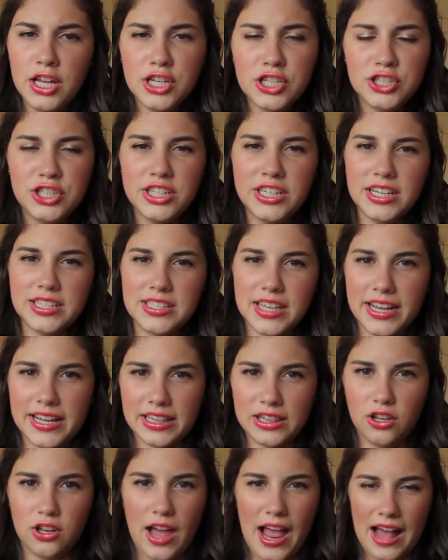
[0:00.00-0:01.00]
she does like
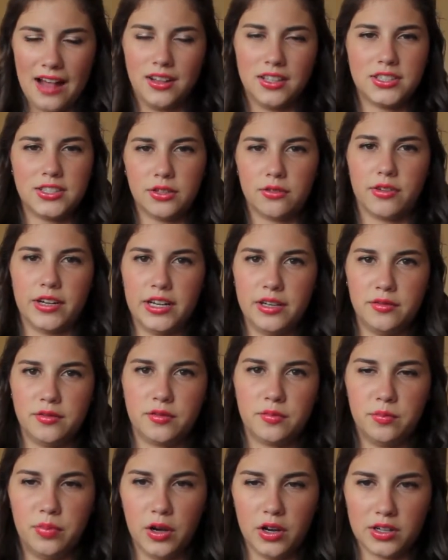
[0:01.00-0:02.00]
little Allison Reed
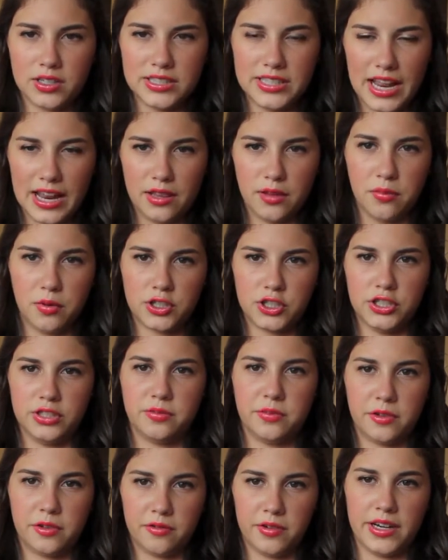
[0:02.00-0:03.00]
books and the book
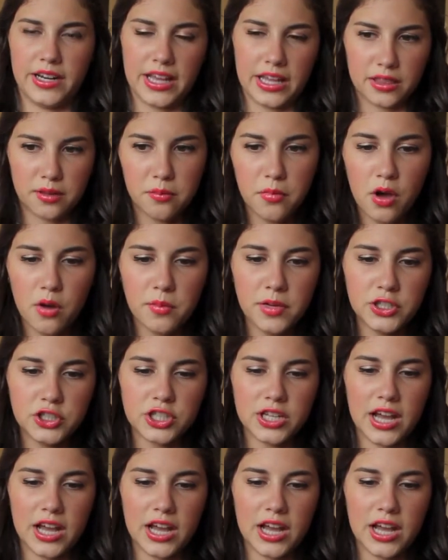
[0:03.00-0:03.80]
she's been reading at the moment.